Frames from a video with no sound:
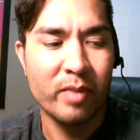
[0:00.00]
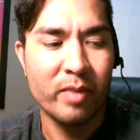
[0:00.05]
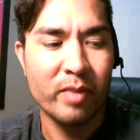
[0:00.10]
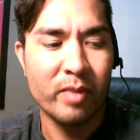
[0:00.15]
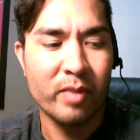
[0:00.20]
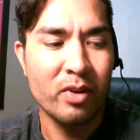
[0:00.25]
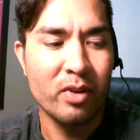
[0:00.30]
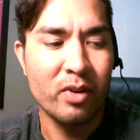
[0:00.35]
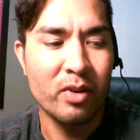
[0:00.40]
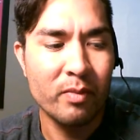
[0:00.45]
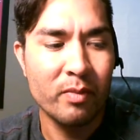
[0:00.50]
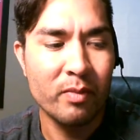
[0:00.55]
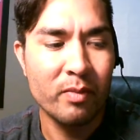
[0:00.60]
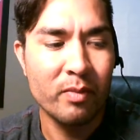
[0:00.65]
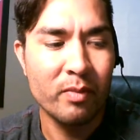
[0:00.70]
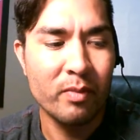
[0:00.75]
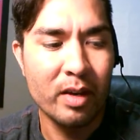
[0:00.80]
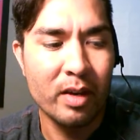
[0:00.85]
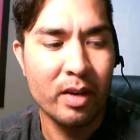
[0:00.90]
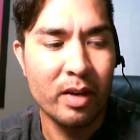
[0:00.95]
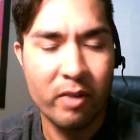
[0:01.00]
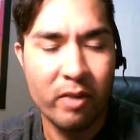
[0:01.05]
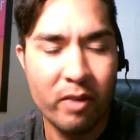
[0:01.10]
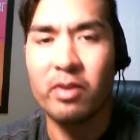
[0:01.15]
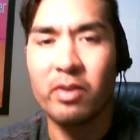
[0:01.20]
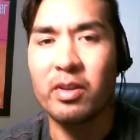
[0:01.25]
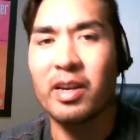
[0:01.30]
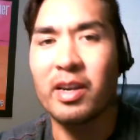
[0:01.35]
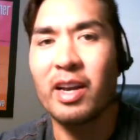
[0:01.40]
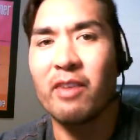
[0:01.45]
You got to, you got to fail.
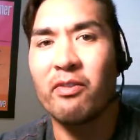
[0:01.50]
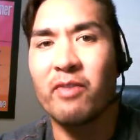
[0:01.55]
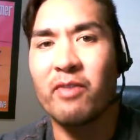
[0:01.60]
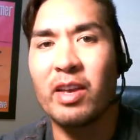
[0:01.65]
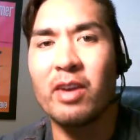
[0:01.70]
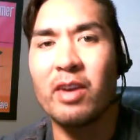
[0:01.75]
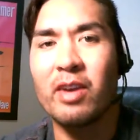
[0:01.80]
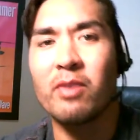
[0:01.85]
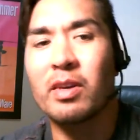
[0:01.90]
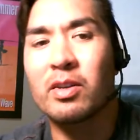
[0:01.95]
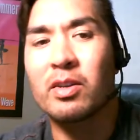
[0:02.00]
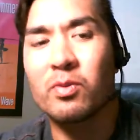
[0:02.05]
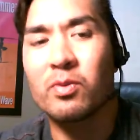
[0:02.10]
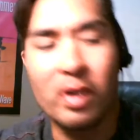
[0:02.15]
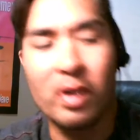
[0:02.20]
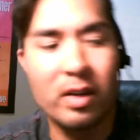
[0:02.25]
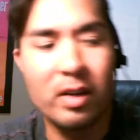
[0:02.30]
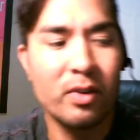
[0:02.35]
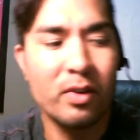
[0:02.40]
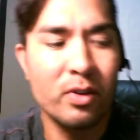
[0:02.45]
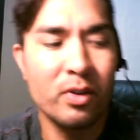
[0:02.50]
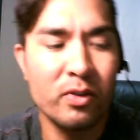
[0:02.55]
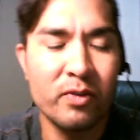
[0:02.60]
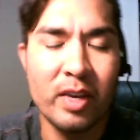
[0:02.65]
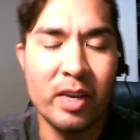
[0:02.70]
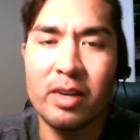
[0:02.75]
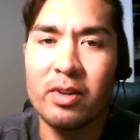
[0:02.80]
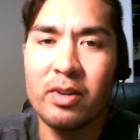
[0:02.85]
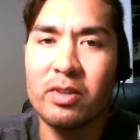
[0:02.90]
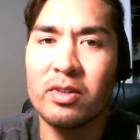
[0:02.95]
You got to fail because one of those
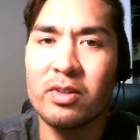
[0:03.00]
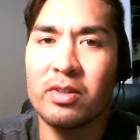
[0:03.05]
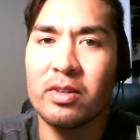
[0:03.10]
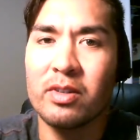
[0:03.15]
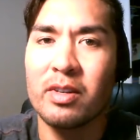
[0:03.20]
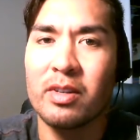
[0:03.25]
failures,